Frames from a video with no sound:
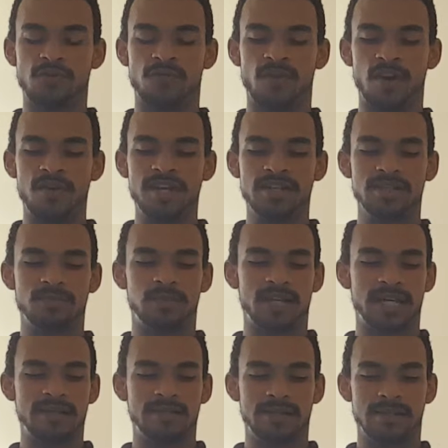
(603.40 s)
various
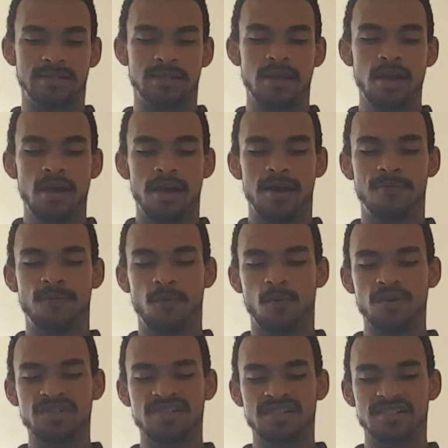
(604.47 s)
places. Of
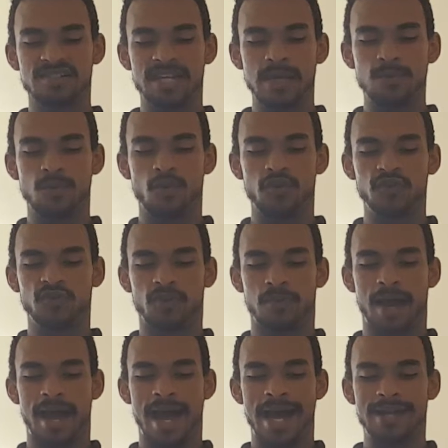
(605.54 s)
course, the same goes for
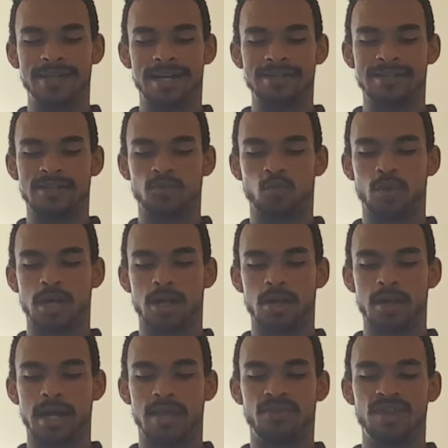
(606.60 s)
my allies as
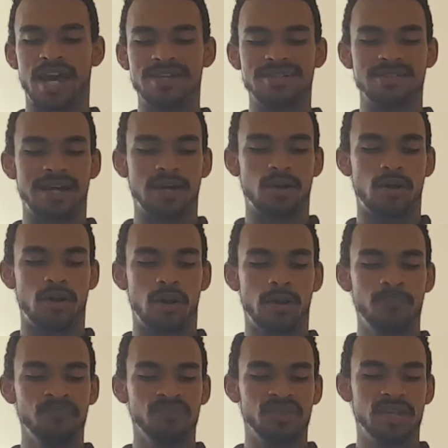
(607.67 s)
well, and that's not
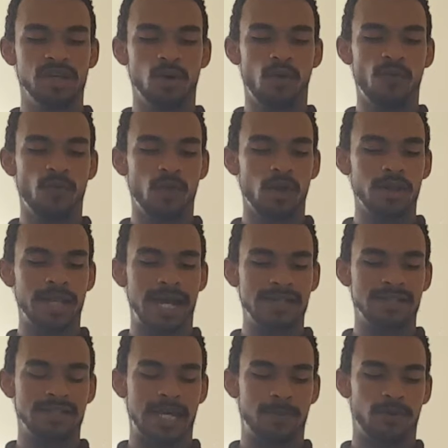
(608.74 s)
all. The overall
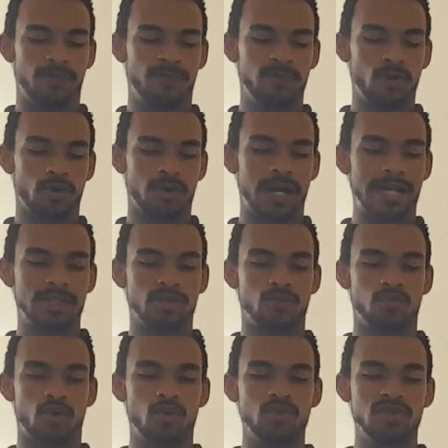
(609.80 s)
landscape of Fjord has
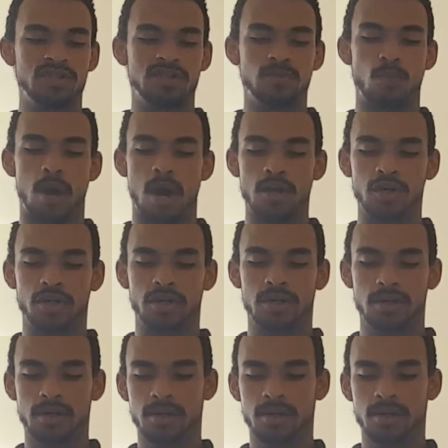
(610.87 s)
grown smaller.